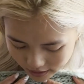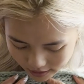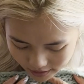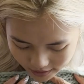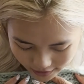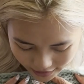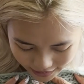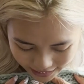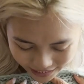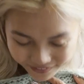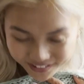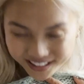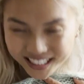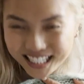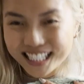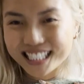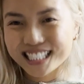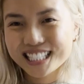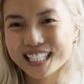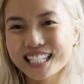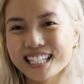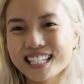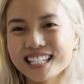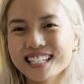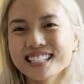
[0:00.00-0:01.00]
I haven't
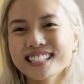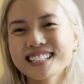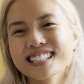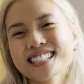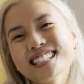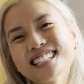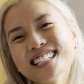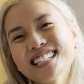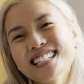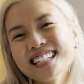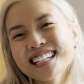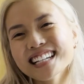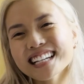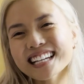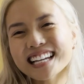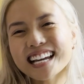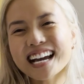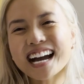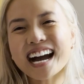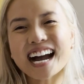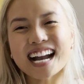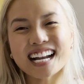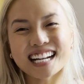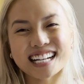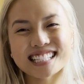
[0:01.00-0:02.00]
actually...
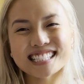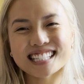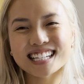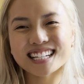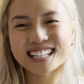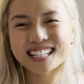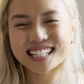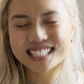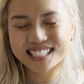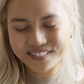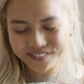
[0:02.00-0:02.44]
I consider this a